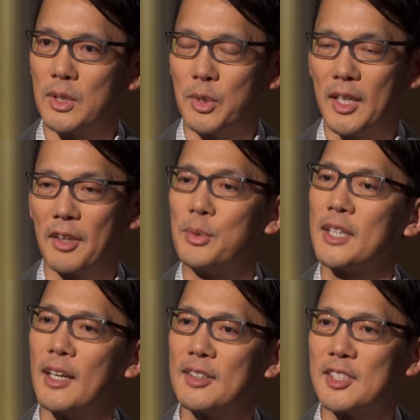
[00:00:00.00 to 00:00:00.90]
were, we had
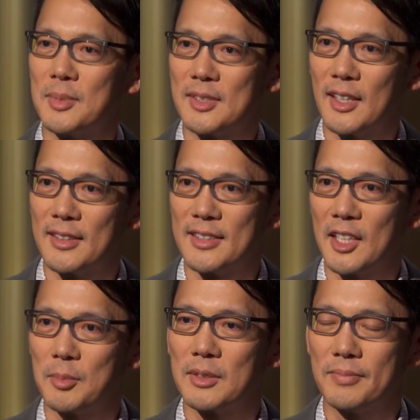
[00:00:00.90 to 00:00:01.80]
three concepts on the
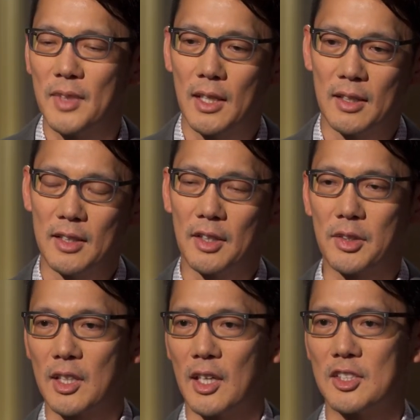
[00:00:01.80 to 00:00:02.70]
table, and the
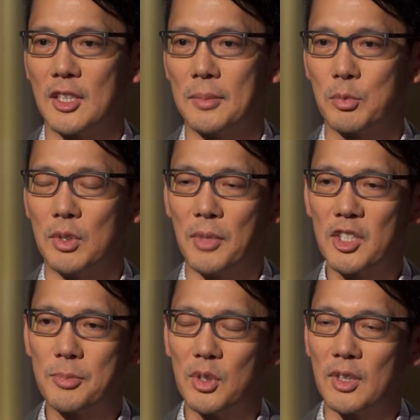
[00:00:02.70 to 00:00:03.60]
other concepts were
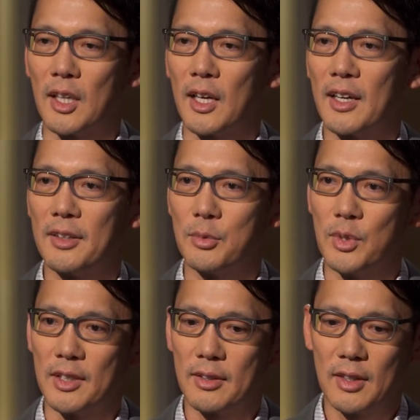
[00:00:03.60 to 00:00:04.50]
much more in line
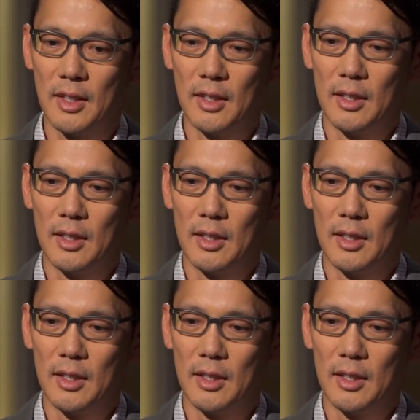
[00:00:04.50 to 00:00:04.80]
with